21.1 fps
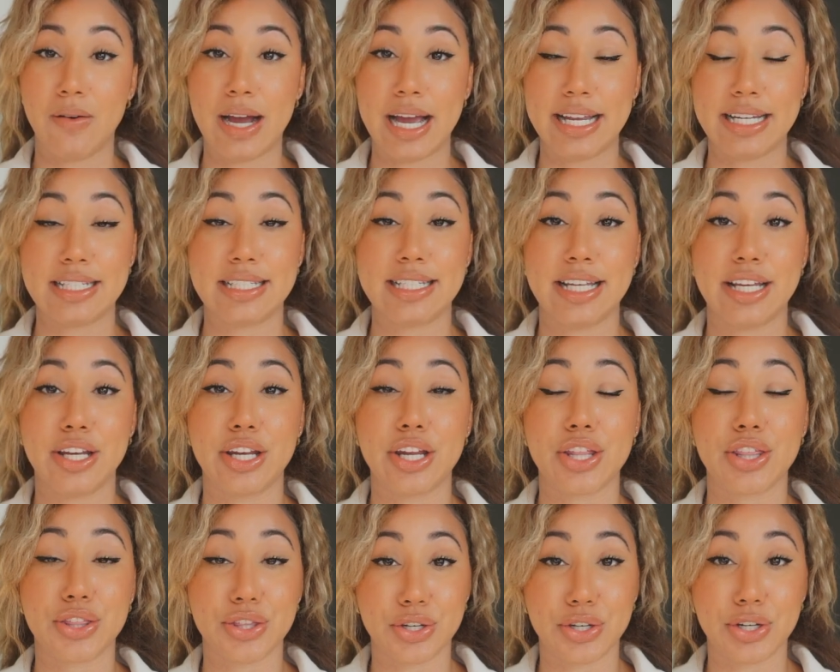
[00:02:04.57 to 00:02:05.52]
I
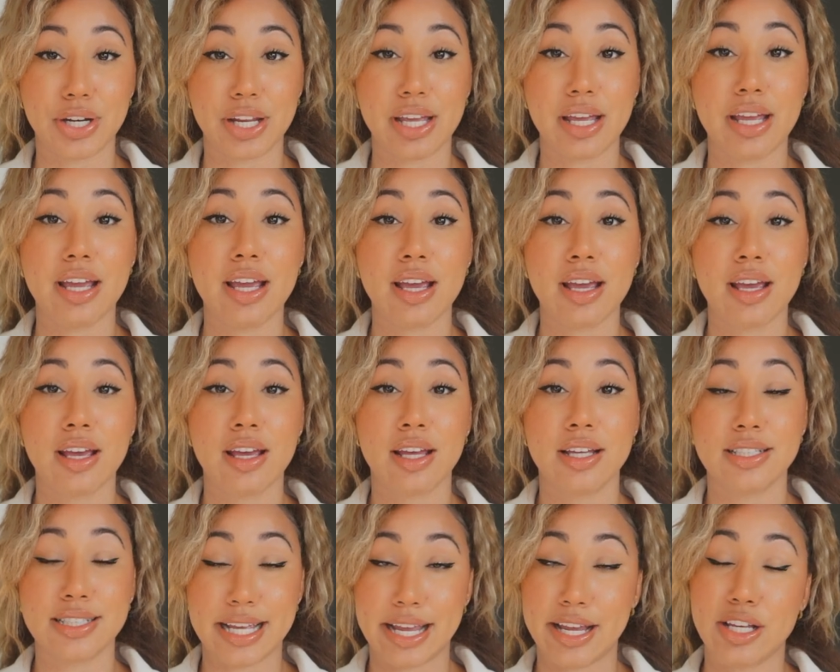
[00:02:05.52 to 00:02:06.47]
did 30
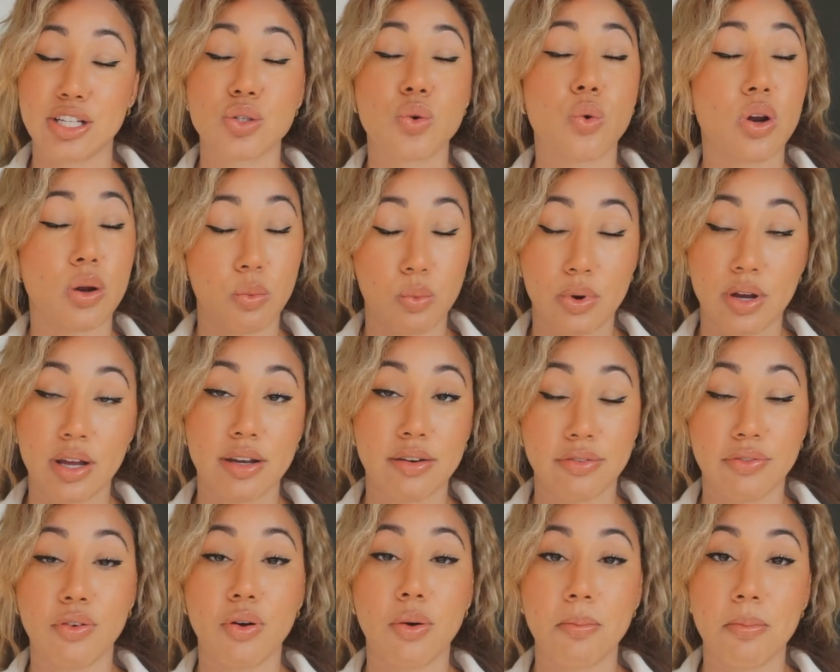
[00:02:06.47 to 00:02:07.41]
days or one
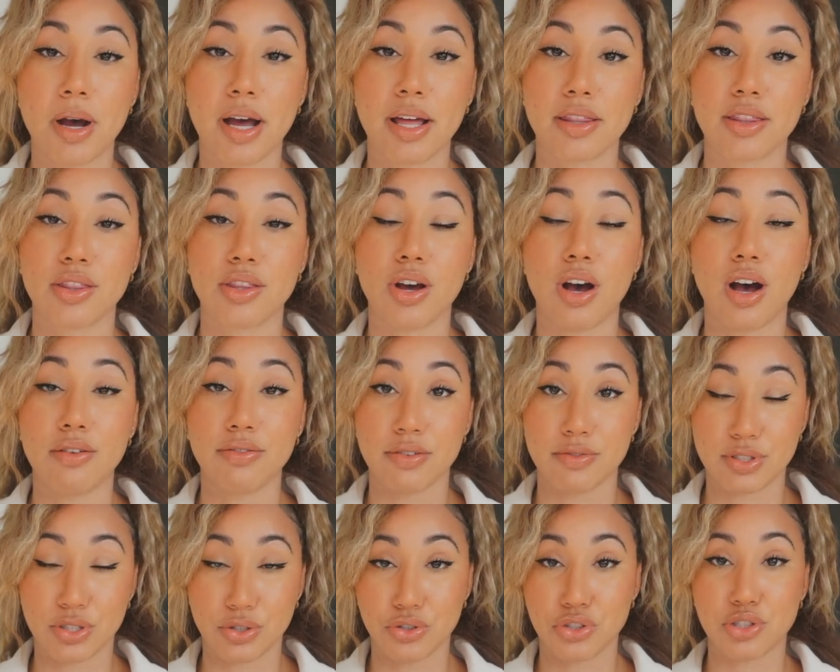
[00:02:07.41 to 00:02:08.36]
full month off
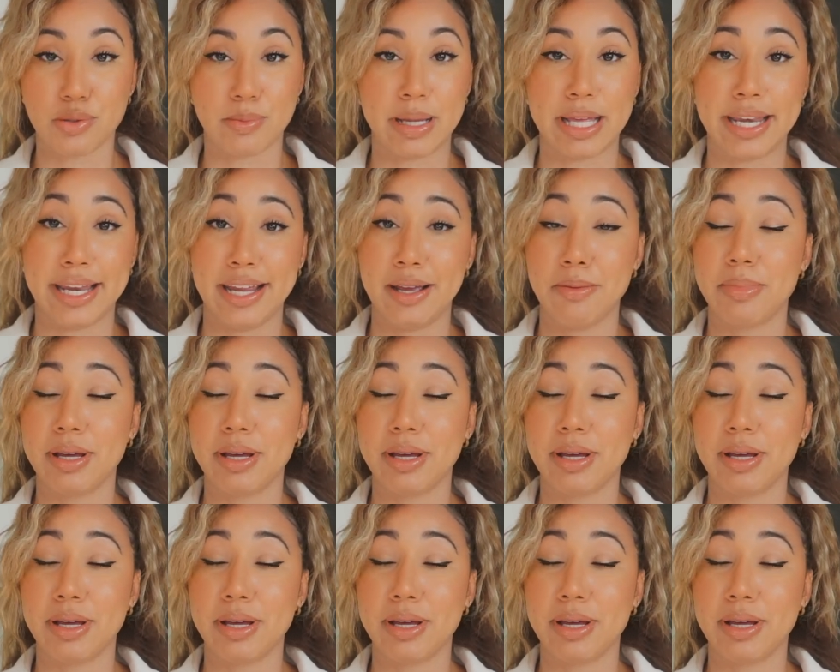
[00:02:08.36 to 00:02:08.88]
of social media,